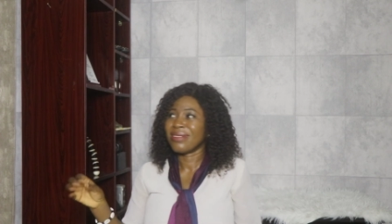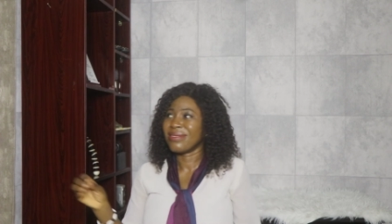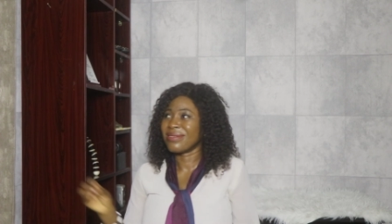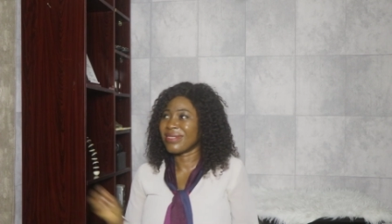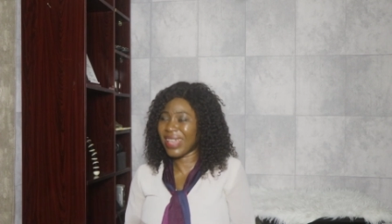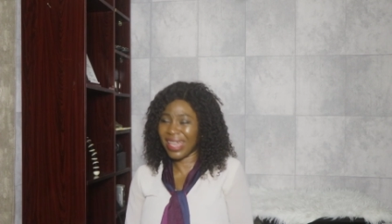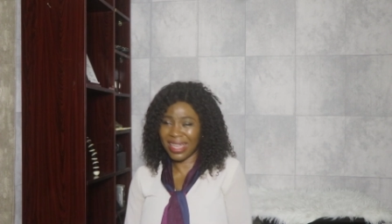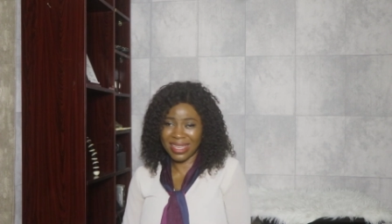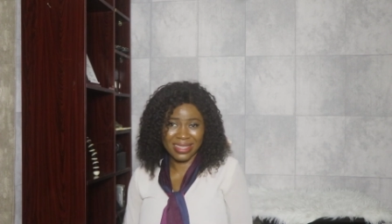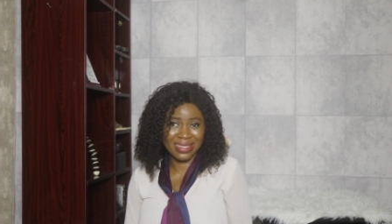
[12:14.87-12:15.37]

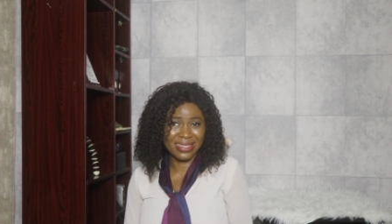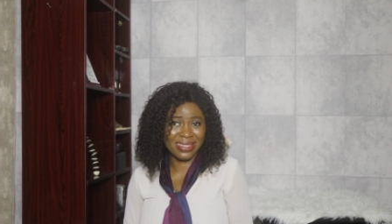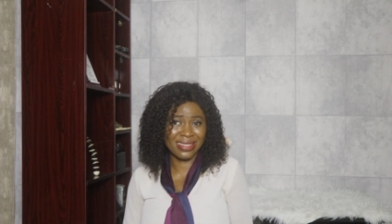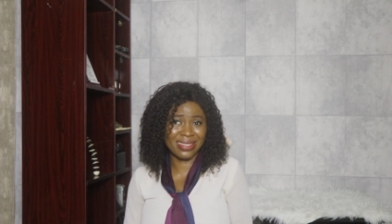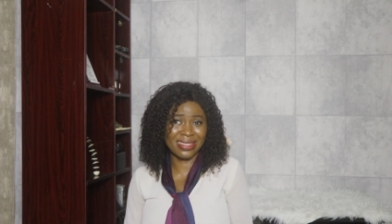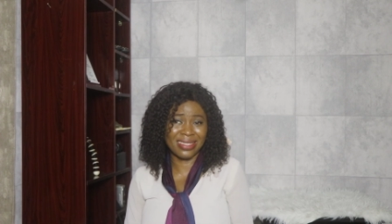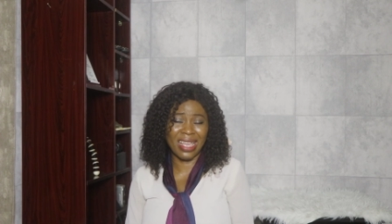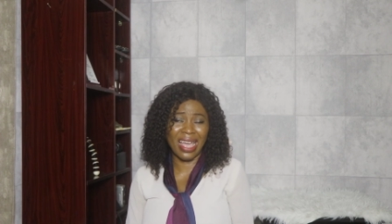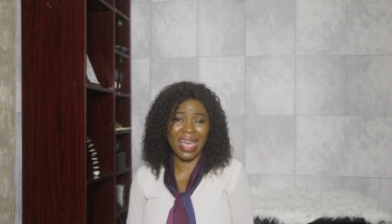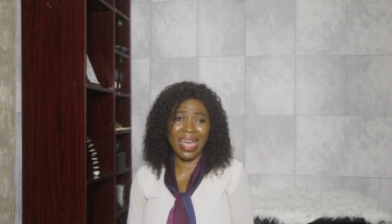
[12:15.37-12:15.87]

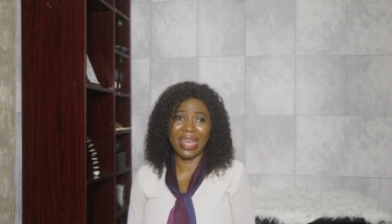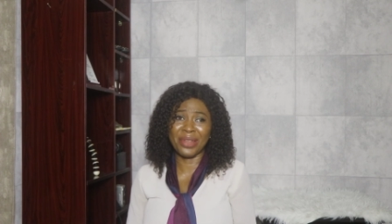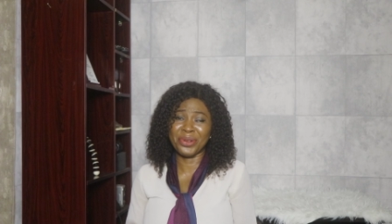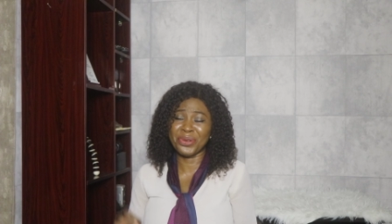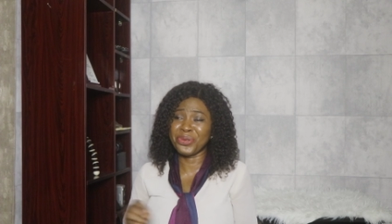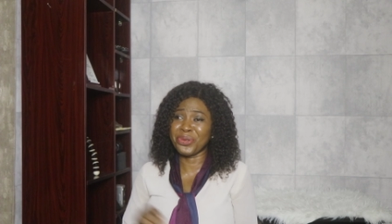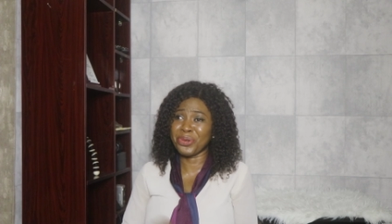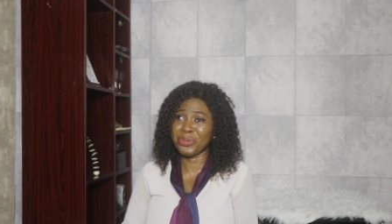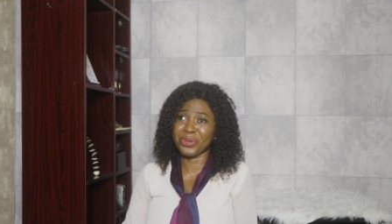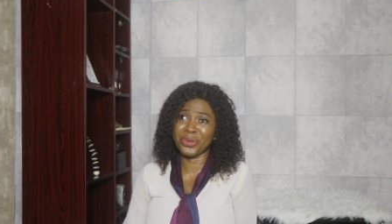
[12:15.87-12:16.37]
Guys, I
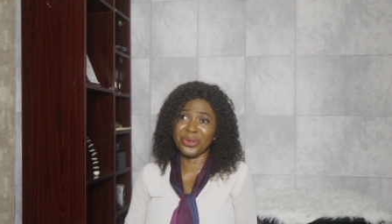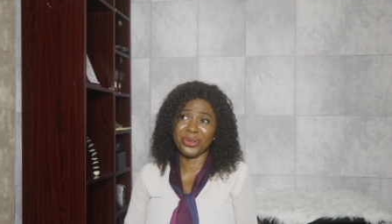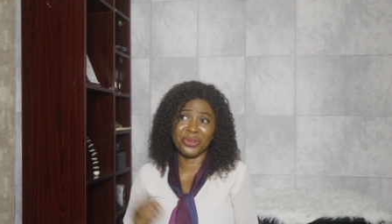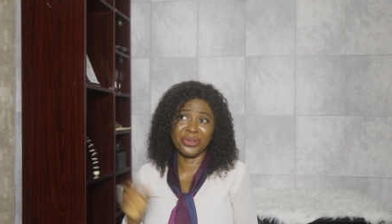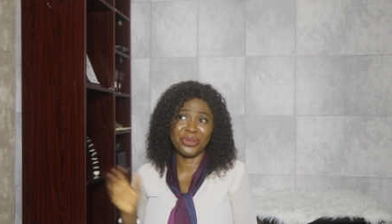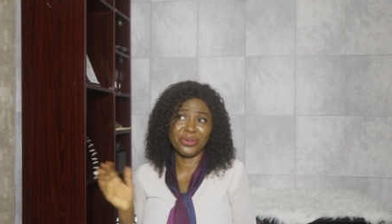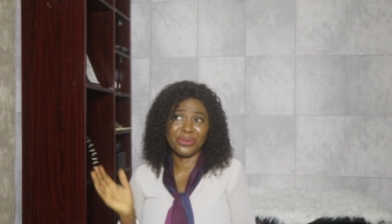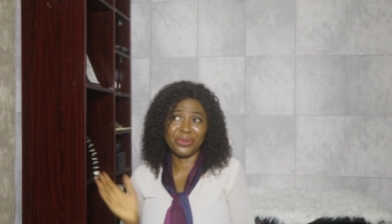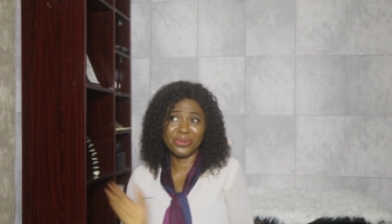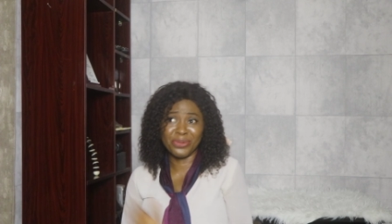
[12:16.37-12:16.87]
don't know,
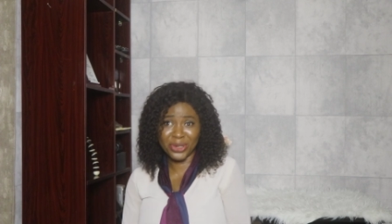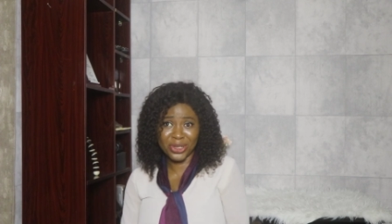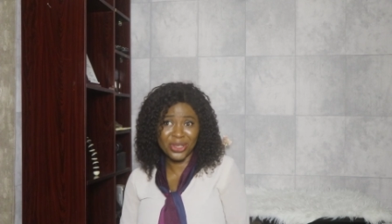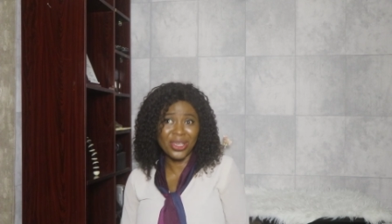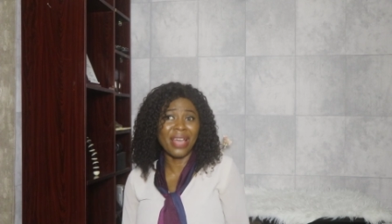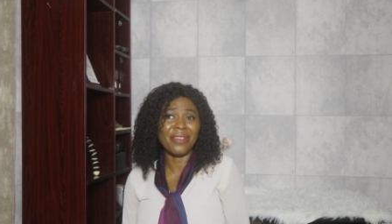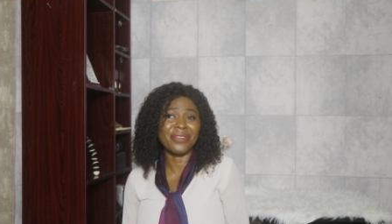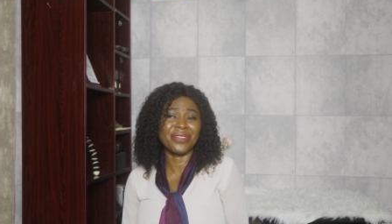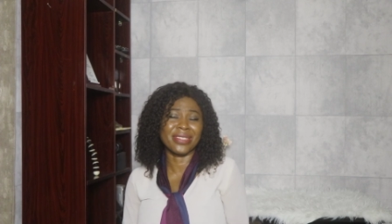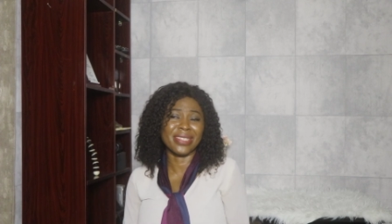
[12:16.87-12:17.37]
but what do
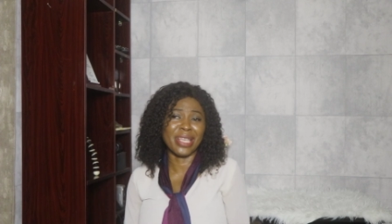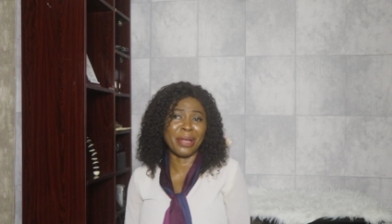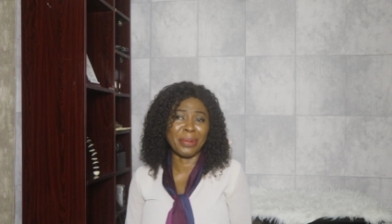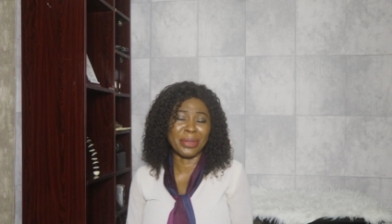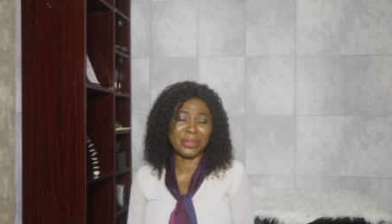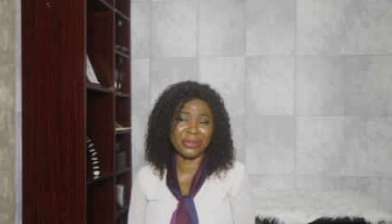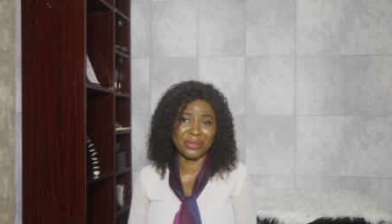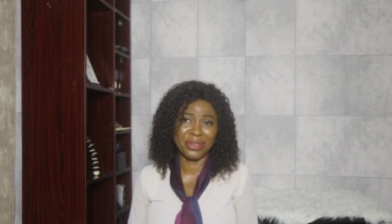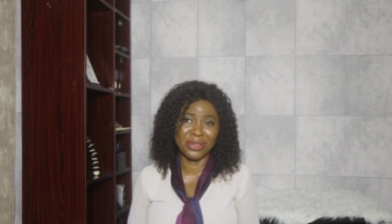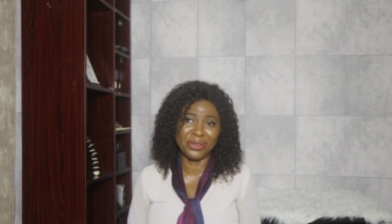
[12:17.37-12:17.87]
you have to say
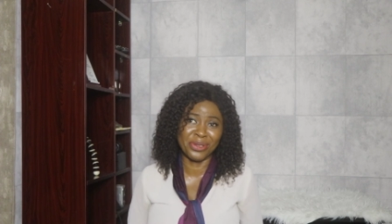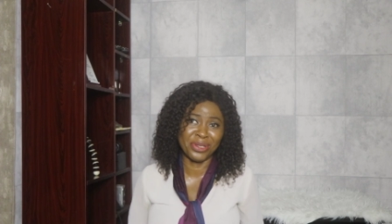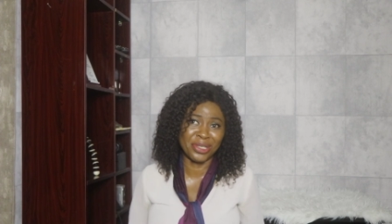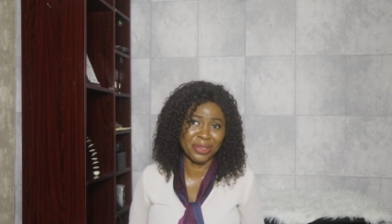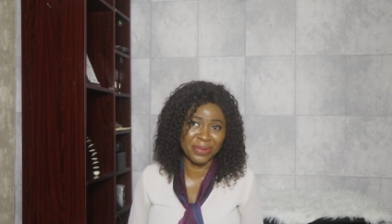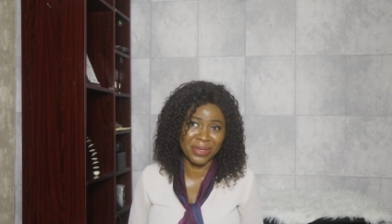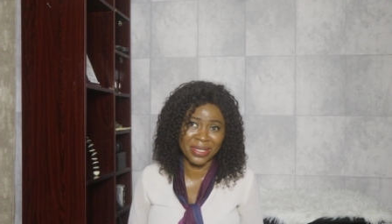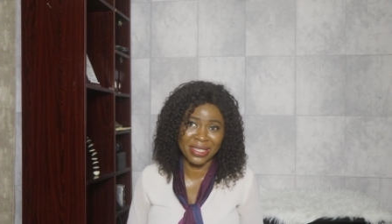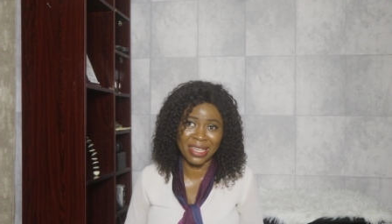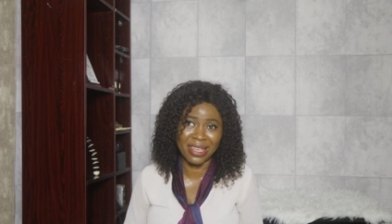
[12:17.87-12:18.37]
about
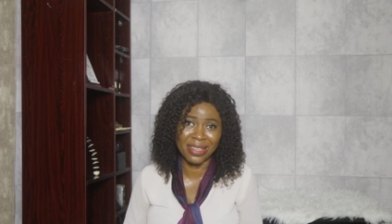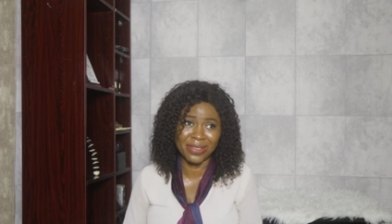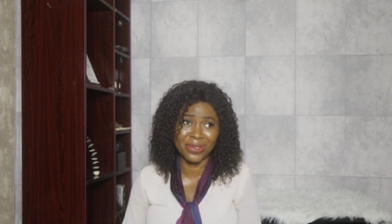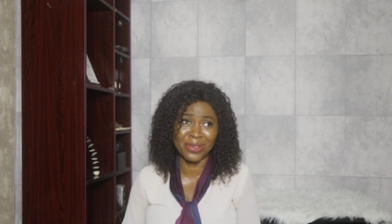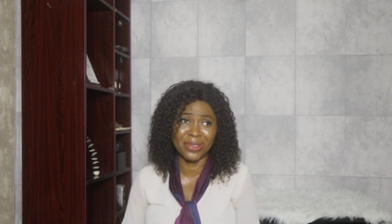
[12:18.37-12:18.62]
relationships in the house?